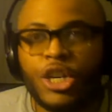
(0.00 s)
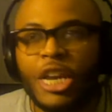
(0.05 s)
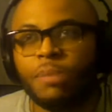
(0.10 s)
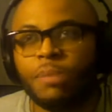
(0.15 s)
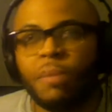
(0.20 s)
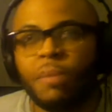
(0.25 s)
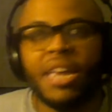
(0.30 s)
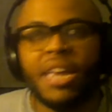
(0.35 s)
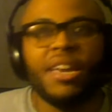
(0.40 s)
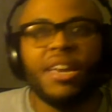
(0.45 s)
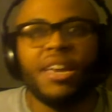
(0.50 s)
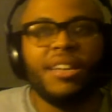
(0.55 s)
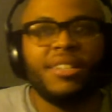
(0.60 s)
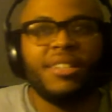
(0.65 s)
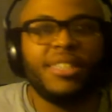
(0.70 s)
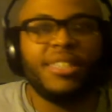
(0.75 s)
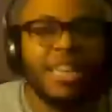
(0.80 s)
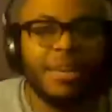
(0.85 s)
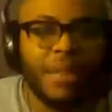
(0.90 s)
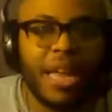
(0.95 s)
is making it
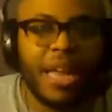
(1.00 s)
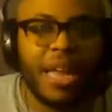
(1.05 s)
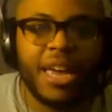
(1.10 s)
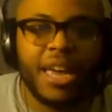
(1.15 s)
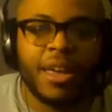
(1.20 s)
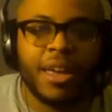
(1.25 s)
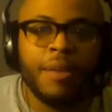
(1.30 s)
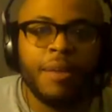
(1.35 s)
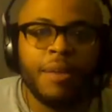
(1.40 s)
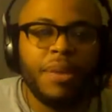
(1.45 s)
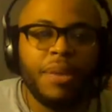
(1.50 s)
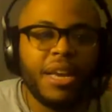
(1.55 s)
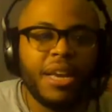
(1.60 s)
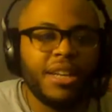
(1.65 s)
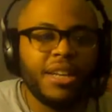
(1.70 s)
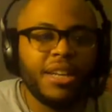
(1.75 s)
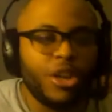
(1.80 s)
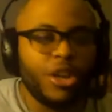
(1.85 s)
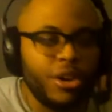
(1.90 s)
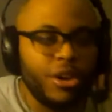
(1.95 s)
seem like
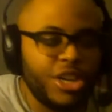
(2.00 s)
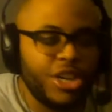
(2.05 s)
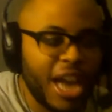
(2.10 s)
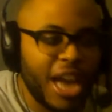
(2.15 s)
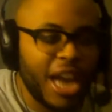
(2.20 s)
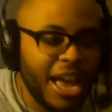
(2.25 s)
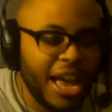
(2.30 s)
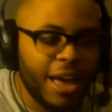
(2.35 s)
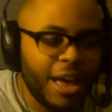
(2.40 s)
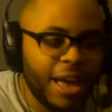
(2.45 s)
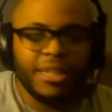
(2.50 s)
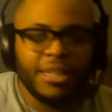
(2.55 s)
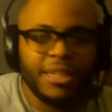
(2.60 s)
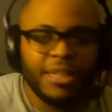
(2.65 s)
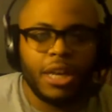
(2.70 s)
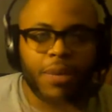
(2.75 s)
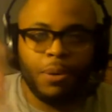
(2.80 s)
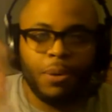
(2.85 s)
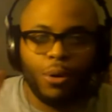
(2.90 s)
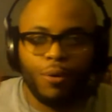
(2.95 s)
because her job is
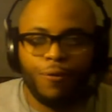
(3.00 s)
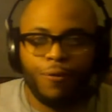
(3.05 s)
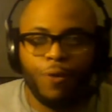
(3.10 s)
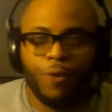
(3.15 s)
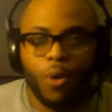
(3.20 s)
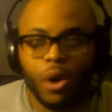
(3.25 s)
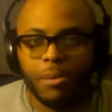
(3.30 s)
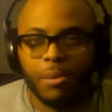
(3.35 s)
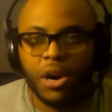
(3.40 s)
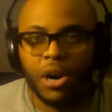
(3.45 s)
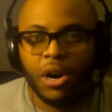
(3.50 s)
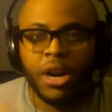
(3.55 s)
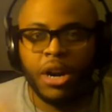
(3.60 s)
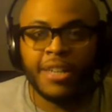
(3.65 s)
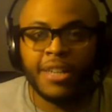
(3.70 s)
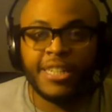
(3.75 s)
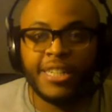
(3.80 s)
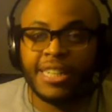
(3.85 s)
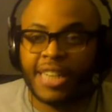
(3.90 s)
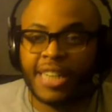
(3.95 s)
a performer,
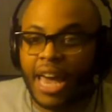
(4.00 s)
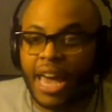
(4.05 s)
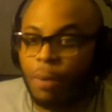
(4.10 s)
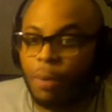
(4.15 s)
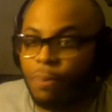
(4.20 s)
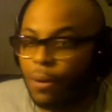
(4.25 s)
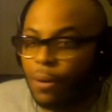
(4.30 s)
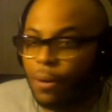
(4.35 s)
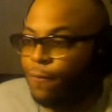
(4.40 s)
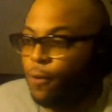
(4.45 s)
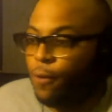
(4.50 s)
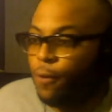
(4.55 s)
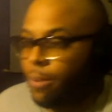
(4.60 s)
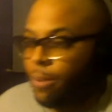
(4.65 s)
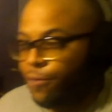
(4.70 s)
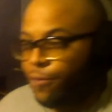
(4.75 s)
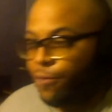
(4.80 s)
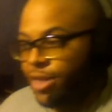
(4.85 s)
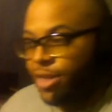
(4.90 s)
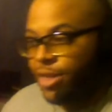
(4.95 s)
she's got to perform
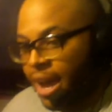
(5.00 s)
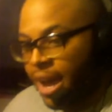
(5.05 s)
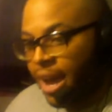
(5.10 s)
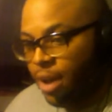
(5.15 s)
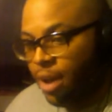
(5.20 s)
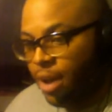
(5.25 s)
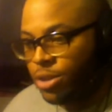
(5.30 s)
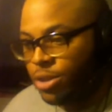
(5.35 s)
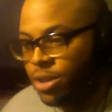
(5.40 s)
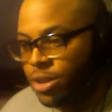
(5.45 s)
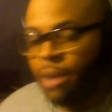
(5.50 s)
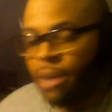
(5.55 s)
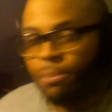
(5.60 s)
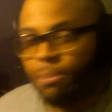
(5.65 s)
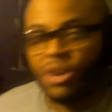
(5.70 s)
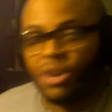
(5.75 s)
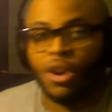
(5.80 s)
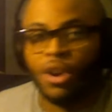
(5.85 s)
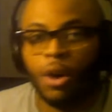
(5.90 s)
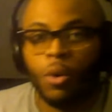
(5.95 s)
for the house.
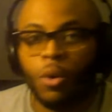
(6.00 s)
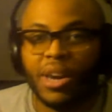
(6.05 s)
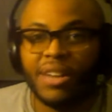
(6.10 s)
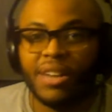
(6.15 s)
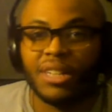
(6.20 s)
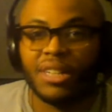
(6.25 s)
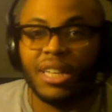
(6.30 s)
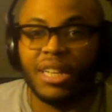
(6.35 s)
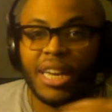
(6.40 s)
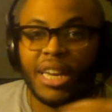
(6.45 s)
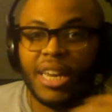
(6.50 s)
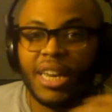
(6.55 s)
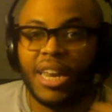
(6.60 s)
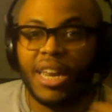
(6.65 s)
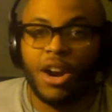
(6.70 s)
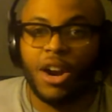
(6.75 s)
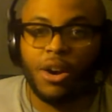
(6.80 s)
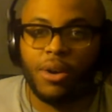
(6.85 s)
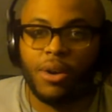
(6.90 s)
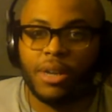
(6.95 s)
But no one is looking at
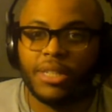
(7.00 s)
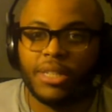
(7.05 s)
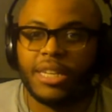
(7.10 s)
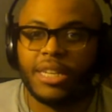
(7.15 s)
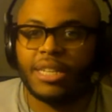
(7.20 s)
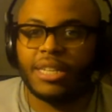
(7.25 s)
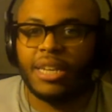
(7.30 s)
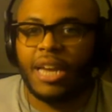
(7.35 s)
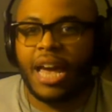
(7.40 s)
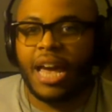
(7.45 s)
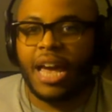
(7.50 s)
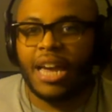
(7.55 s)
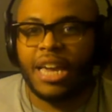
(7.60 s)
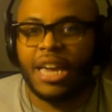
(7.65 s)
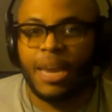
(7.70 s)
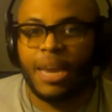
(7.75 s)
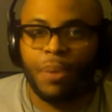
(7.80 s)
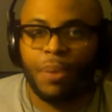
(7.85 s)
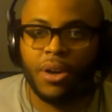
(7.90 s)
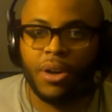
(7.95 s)
her as this
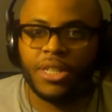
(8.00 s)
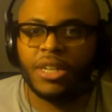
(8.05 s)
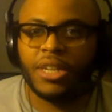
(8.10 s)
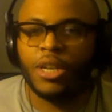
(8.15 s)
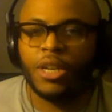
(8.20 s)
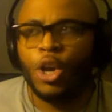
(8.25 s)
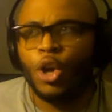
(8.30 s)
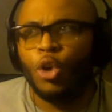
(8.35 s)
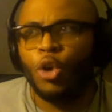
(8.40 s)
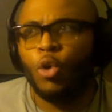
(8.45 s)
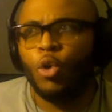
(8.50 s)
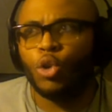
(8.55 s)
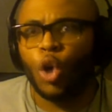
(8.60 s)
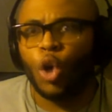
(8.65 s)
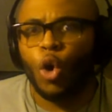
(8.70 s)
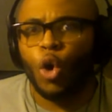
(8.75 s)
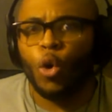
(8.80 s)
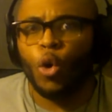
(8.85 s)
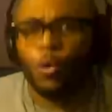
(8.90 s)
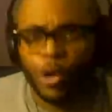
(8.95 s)
cocky person who's
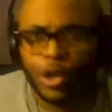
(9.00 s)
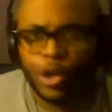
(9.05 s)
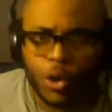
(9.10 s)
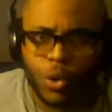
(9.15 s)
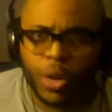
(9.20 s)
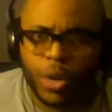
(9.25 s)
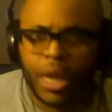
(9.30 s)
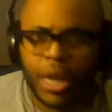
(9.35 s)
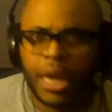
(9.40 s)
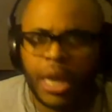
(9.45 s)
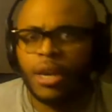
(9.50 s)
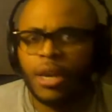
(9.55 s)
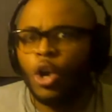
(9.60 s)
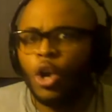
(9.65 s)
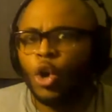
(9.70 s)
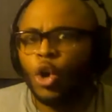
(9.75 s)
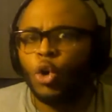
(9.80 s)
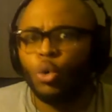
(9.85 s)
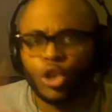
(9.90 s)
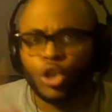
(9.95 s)
overdoing it,
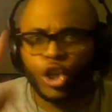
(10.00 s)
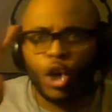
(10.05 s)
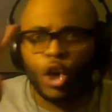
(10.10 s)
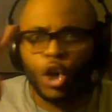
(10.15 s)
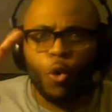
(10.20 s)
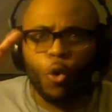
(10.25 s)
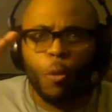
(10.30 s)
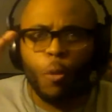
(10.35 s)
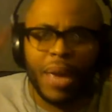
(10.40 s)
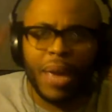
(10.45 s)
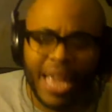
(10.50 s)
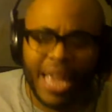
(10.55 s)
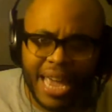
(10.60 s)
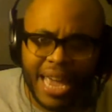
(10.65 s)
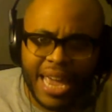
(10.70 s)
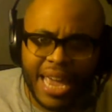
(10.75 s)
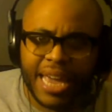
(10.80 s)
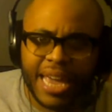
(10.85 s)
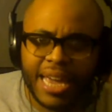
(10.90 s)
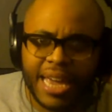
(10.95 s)
who's too
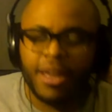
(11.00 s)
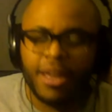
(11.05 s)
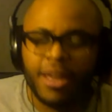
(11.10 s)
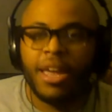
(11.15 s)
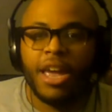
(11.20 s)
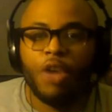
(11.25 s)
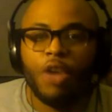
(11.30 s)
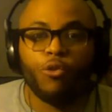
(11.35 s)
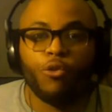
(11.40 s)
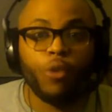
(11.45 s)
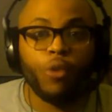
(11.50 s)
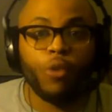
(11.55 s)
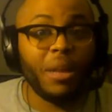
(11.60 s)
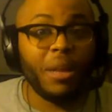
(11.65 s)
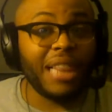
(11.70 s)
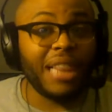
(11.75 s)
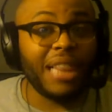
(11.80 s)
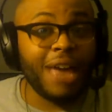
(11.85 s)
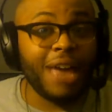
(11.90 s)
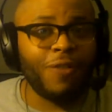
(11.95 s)
big. From a
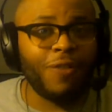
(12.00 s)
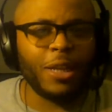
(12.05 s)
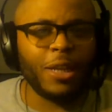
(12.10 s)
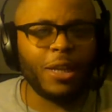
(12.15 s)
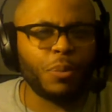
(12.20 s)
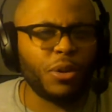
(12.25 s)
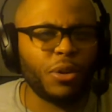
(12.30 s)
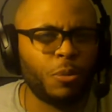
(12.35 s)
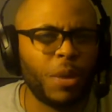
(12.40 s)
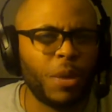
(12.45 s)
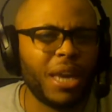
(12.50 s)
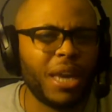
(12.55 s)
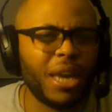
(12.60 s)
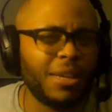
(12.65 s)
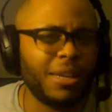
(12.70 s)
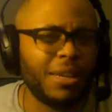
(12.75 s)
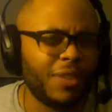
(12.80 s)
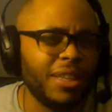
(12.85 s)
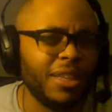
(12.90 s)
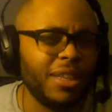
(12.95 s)
live fan's
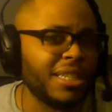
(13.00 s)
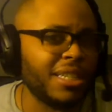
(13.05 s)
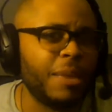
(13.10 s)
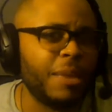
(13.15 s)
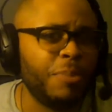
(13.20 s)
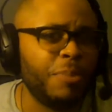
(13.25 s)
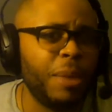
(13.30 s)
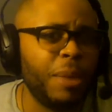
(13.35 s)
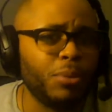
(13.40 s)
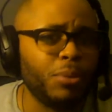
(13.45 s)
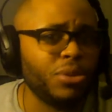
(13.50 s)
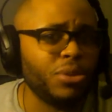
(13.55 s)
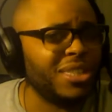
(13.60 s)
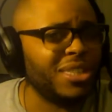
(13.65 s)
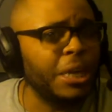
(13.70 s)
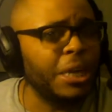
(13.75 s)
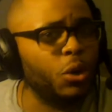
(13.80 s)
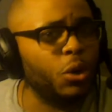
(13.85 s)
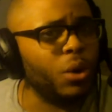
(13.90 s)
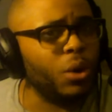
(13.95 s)
perspective, it looks like people
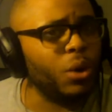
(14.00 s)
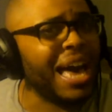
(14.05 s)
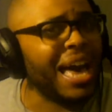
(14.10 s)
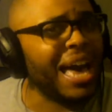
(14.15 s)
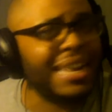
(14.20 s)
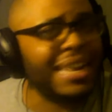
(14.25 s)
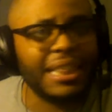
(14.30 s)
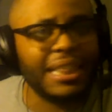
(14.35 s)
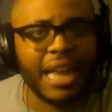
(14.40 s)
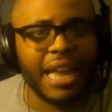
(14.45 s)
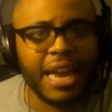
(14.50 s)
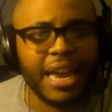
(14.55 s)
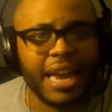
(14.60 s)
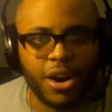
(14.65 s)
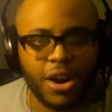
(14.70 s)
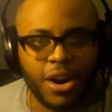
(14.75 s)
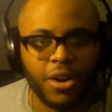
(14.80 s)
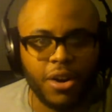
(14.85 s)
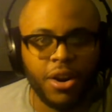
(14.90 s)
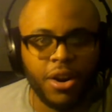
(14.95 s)
still kind of like her,